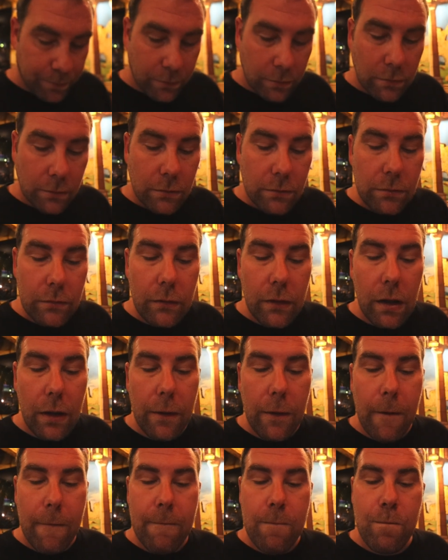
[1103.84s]
with some
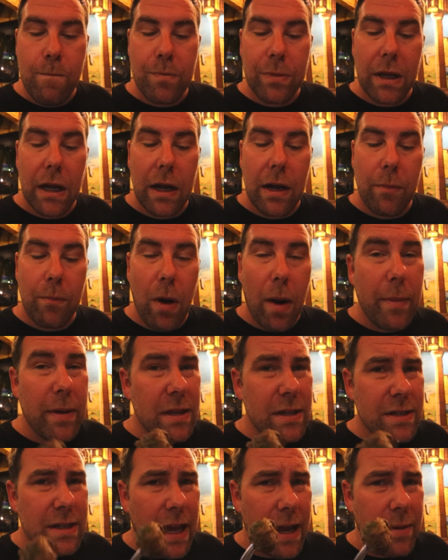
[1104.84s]
tomato too. Probably
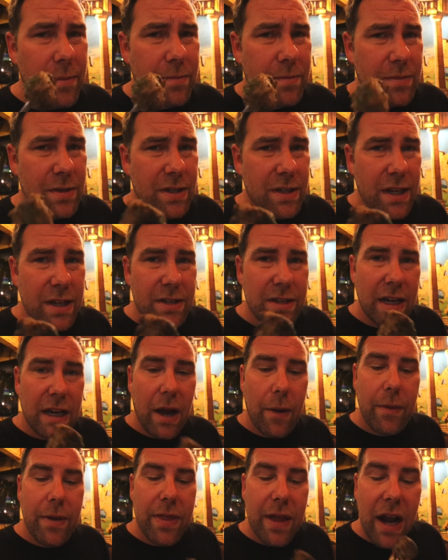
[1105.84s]
the same
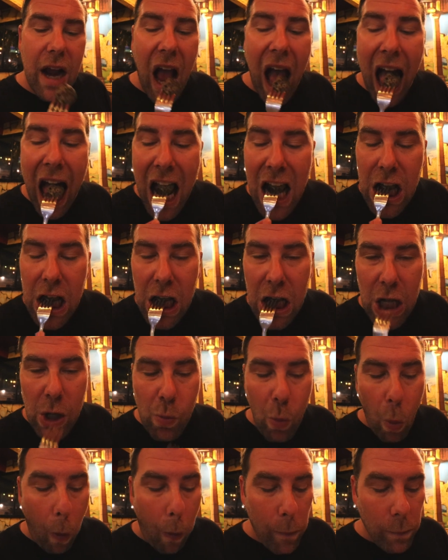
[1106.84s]
seasoning, I would think. Instead of
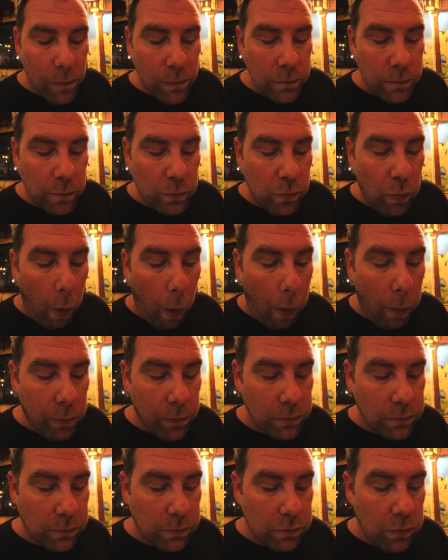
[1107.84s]
filo. Yeah.
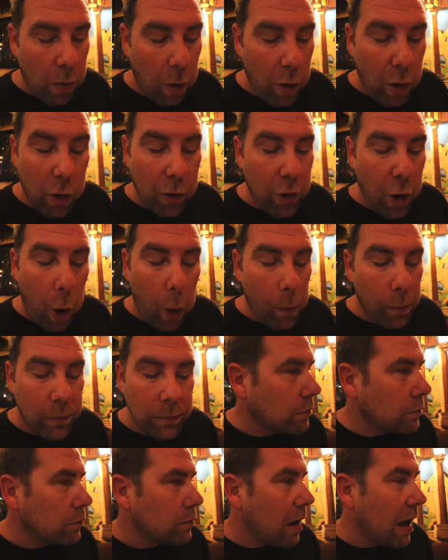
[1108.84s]
No, no,
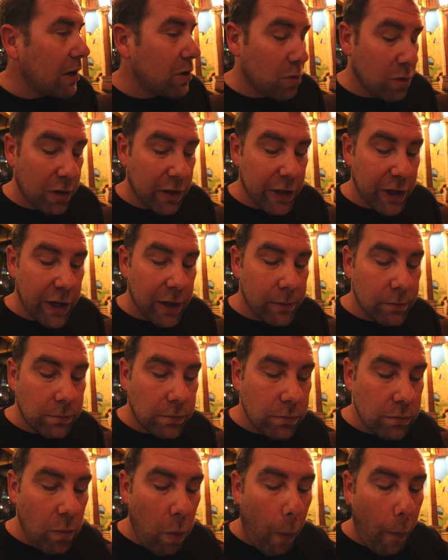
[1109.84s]
that's really good.
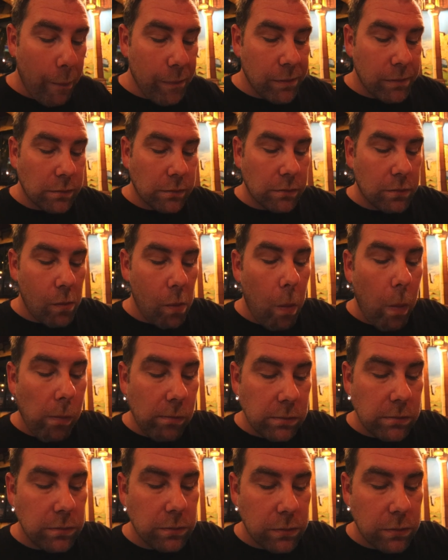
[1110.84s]
The lamb, yeah.